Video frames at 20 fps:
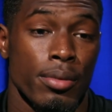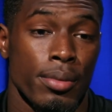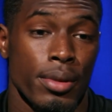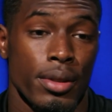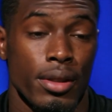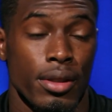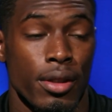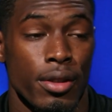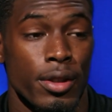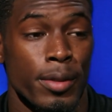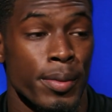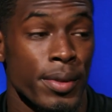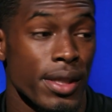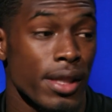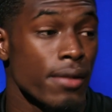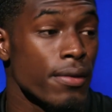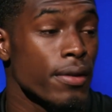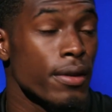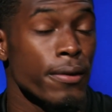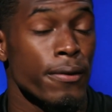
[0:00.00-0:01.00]
but you know,
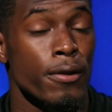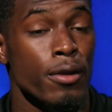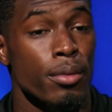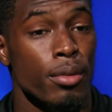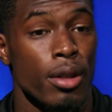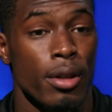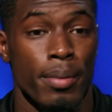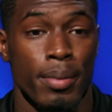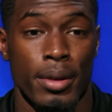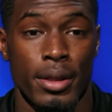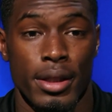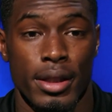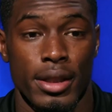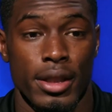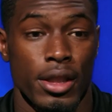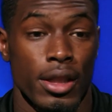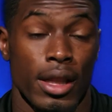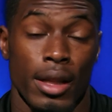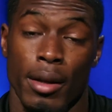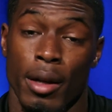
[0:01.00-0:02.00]
specifically football players,
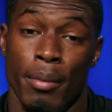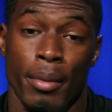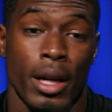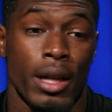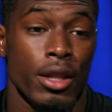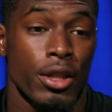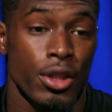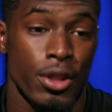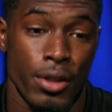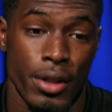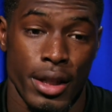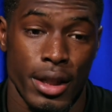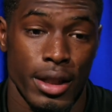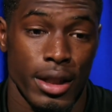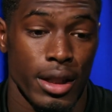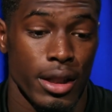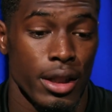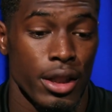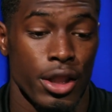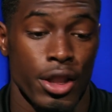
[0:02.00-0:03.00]
the amount of training
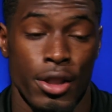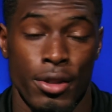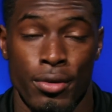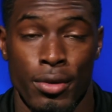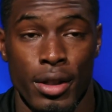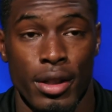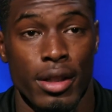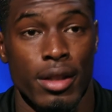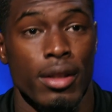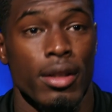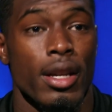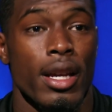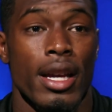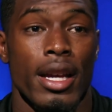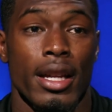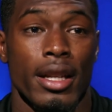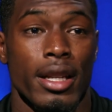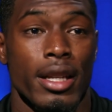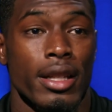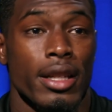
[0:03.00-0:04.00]
and the year-round
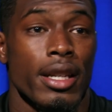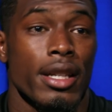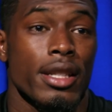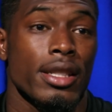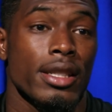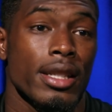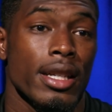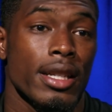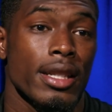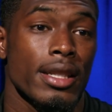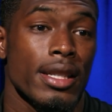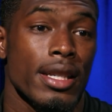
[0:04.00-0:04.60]
dedication that it